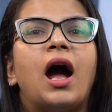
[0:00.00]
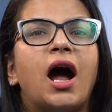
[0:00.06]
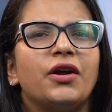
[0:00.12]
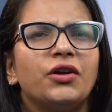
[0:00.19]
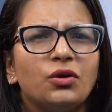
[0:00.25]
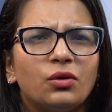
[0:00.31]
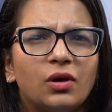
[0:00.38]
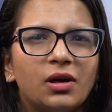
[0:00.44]

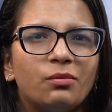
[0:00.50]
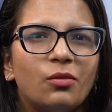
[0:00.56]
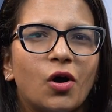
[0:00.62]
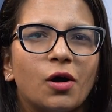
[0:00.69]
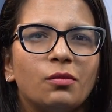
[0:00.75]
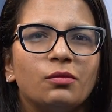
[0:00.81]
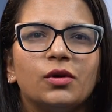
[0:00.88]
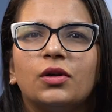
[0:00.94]
Are you a
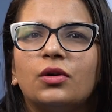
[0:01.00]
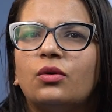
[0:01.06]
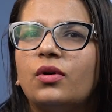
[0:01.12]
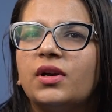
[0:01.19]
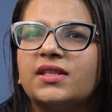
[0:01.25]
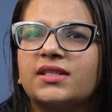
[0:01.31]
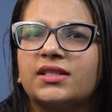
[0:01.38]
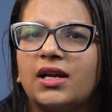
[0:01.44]
mom
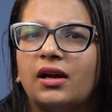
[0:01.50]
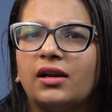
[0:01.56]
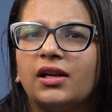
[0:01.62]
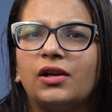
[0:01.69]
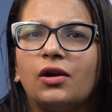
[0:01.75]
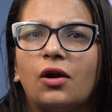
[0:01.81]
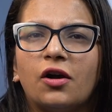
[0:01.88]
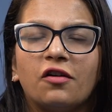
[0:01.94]
who is stuck
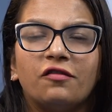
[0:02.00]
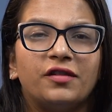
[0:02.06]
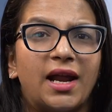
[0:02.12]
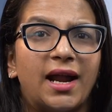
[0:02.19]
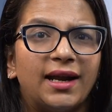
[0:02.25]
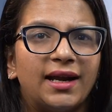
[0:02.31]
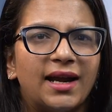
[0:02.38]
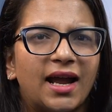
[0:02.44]
in a lot of
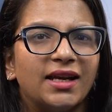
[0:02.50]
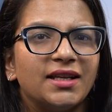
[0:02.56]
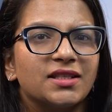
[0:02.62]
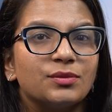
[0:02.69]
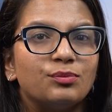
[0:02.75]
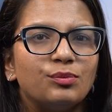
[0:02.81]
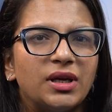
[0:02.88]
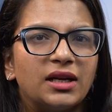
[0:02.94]

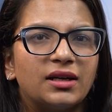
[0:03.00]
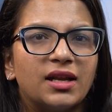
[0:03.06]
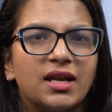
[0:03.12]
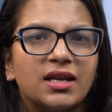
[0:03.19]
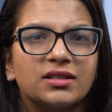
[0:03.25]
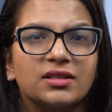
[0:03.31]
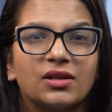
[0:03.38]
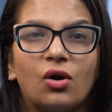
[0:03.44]
deadlines,
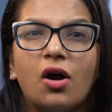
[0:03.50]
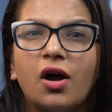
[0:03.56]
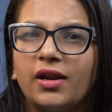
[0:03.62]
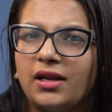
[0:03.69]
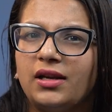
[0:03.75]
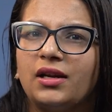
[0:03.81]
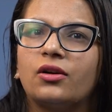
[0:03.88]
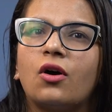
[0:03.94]
meetings, or
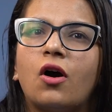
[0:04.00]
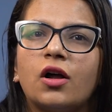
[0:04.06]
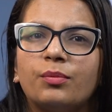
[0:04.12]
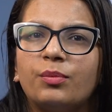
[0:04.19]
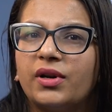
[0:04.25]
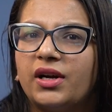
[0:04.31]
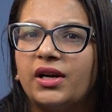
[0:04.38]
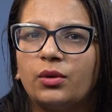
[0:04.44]
in a
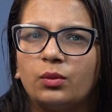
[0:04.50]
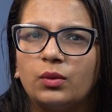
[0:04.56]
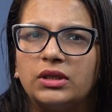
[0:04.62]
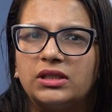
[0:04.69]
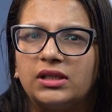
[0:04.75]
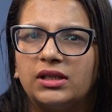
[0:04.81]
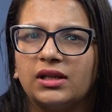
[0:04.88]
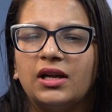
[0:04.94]
corporate
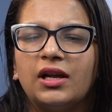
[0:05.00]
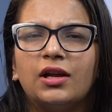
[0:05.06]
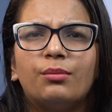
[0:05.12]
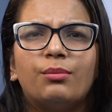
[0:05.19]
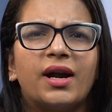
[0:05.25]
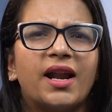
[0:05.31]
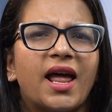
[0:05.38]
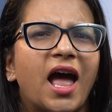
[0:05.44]
world
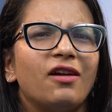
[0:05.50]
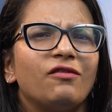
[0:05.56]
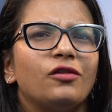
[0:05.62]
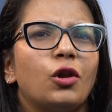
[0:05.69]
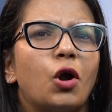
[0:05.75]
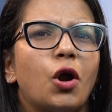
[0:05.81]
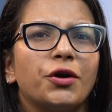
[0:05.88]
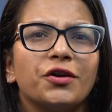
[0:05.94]
but have a
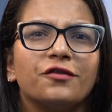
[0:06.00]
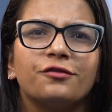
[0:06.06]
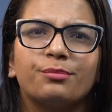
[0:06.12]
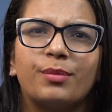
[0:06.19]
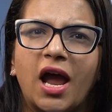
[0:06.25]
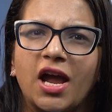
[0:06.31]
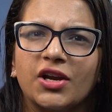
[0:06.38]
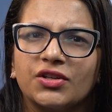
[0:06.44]
lot of
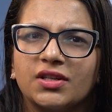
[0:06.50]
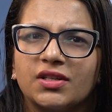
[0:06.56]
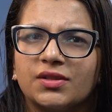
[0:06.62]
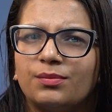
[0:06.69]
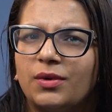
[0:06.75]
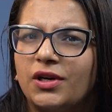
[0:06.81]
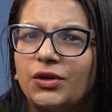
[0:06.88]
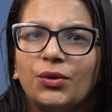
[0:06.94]

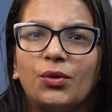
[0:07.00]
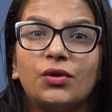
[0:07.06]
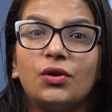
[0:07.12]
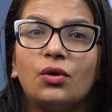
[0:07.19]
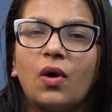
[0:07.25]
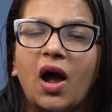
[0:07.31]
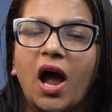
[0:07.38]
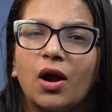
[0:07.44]
passions but don't
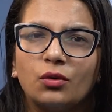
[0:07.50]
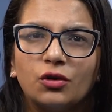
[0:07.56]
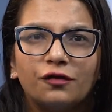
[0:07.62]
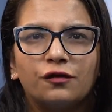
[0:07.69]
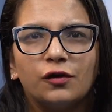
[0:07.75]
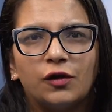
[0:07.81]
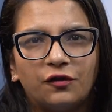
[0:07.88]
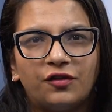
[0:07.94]
know how to
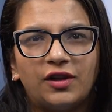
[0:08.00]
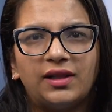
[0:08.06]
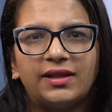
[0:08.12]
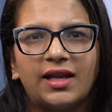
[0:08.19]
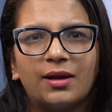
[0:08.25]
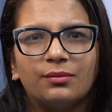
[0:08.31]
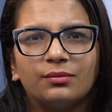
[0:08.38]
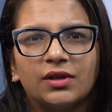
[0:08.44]
fulfill
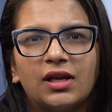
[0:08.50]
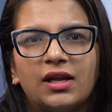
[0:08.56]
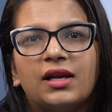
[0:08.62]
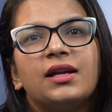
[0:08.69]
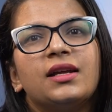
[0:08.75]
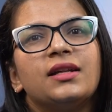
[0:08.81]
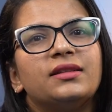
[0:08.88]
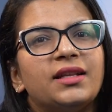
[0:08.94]
them?
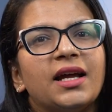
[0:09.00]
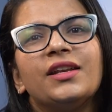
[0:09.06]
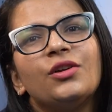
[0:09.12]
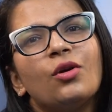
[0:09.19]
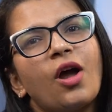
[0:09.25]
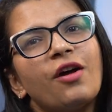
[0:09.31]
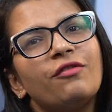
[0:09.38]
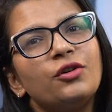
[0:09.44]
Then
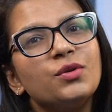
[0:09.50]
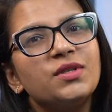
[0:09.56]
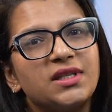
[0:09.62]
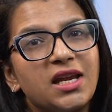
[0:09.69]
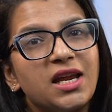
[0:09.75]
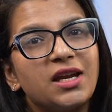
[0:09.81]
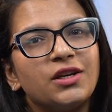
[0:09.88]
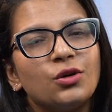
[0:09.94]
you have to
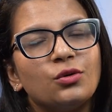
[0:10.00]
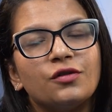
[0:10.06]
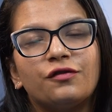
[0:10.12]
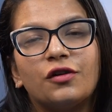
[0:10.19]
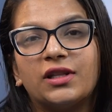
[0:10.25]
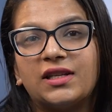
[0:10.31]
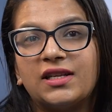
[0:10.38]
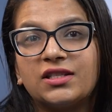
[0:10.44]
stay tuned
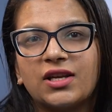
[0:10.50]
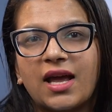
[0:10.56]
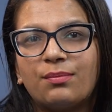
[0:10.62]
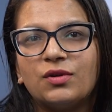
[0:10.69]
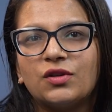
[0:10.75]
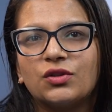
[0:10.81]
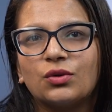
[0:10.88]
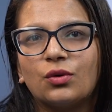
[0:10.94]
for this
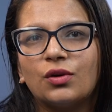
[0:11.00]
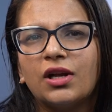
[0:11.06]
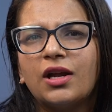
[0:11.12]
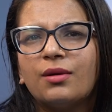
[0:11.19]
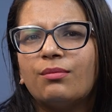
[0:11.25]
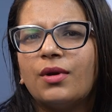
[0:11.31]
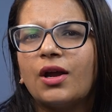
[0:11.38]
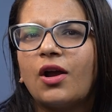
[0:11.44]
episode
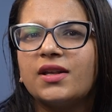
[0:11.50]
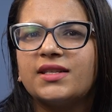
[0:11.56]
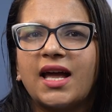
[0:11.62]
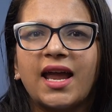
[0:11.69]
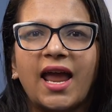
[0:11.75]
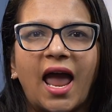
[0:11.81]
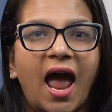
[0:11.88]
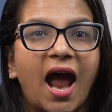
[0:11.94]
because
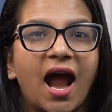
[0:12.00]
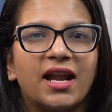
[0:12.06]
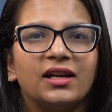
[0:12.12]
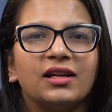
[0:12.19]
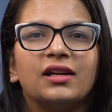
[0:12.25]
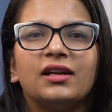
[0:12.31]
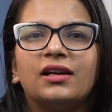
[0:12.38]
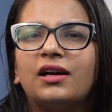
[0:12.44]
I had
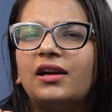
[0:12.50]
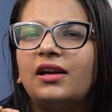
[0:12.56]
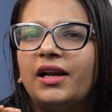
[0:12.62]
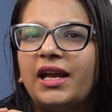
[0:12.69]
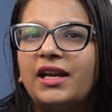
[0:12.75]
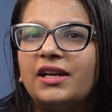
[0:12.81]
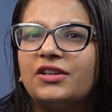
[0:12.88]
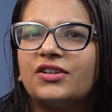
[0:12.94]
an
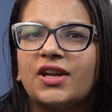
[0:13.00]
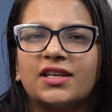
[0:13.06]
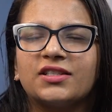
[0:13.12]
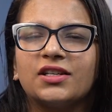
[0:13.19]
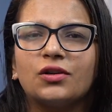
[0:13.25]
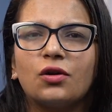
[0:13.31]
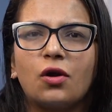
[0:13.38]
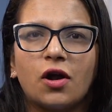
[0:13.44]

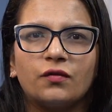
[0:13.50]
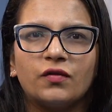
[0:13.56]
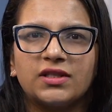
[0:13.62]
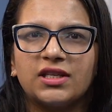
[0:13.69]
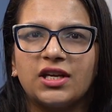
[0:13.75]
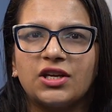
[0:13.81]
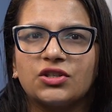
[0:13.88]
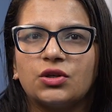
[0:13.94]
interesting
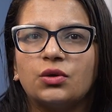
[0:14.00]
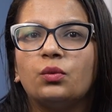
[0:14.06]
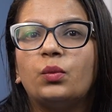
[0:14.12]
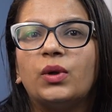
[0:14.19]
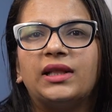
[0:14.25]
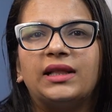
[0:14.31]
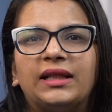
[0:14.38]
conversation with